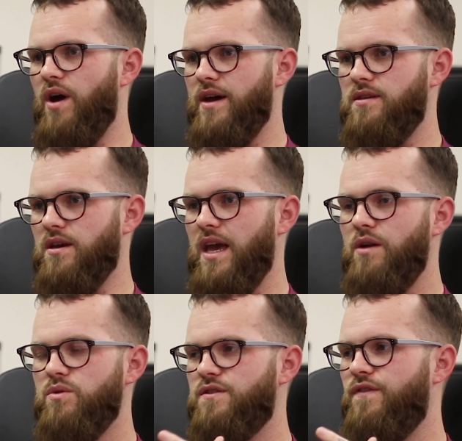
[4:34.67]
writing, and
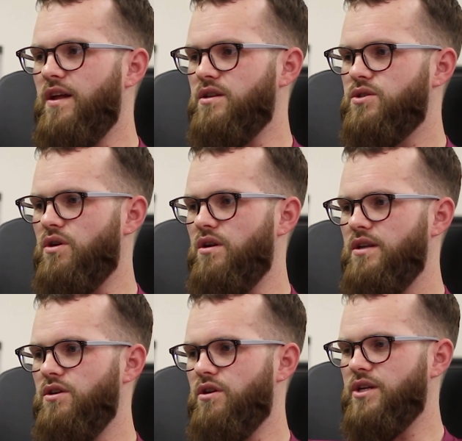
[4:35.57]
it was fun. So
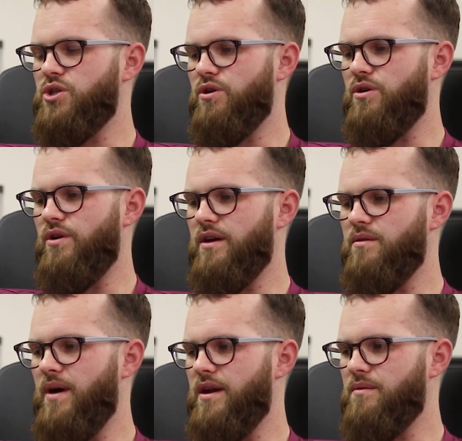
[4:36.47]
you know, I joke around
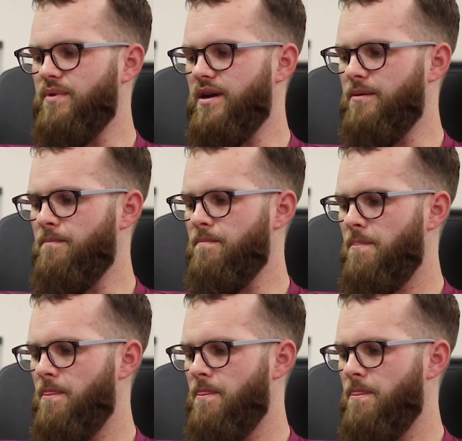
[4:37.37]
about it, but um,